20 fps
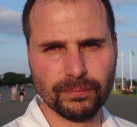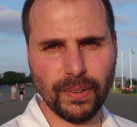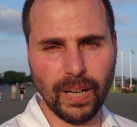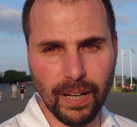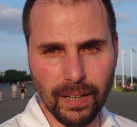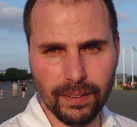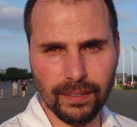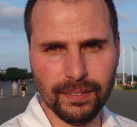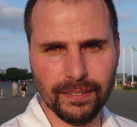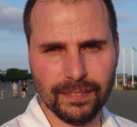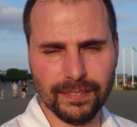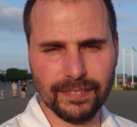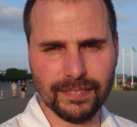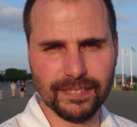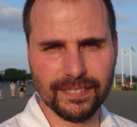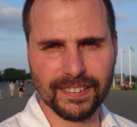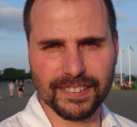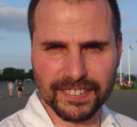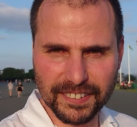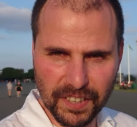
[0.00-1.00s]
Huh?
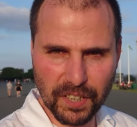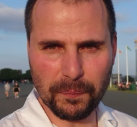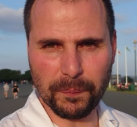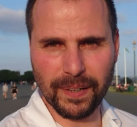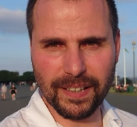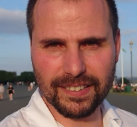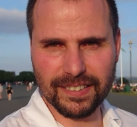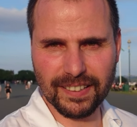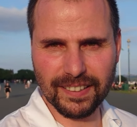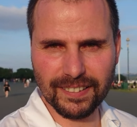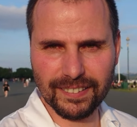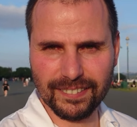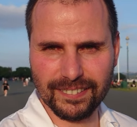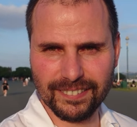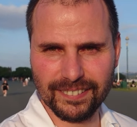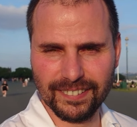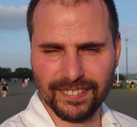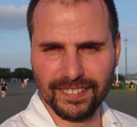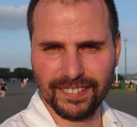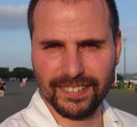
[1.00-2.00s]
Isn't it amazing?
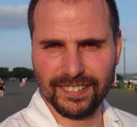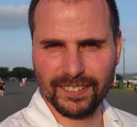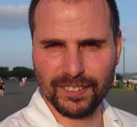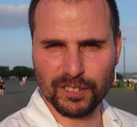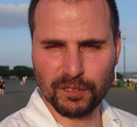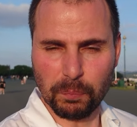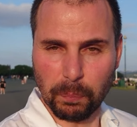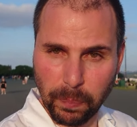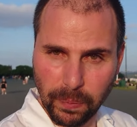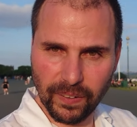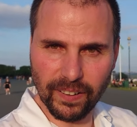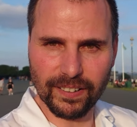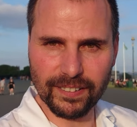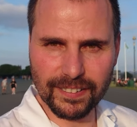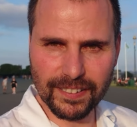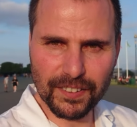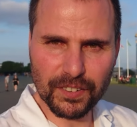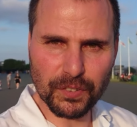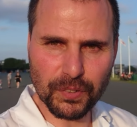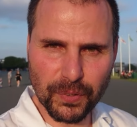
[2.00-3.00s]

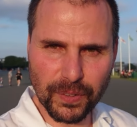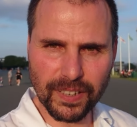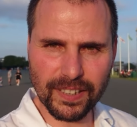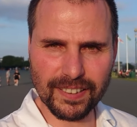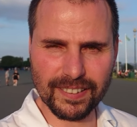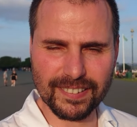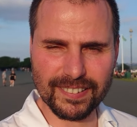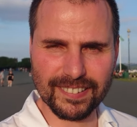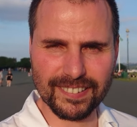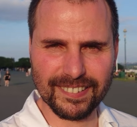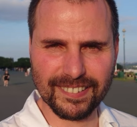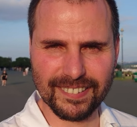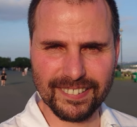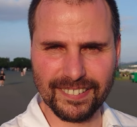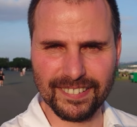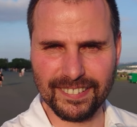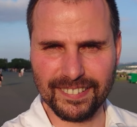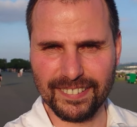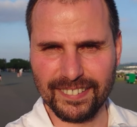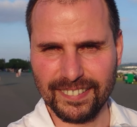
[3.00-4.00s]
Planting trees
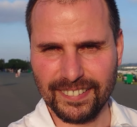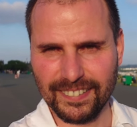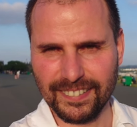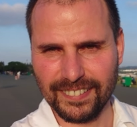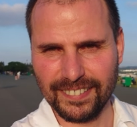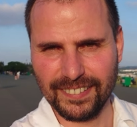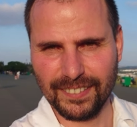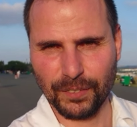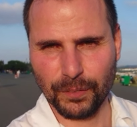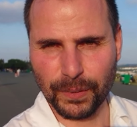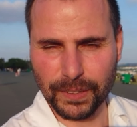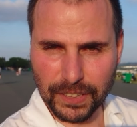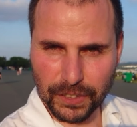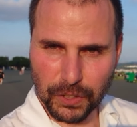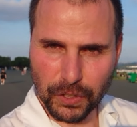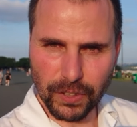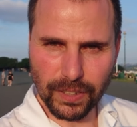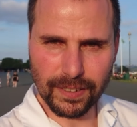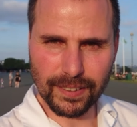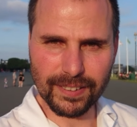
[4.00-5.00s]
with the
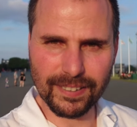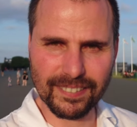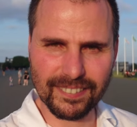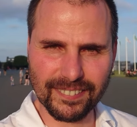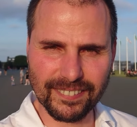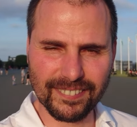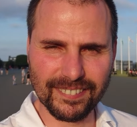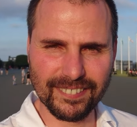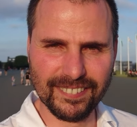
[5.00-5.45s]
children.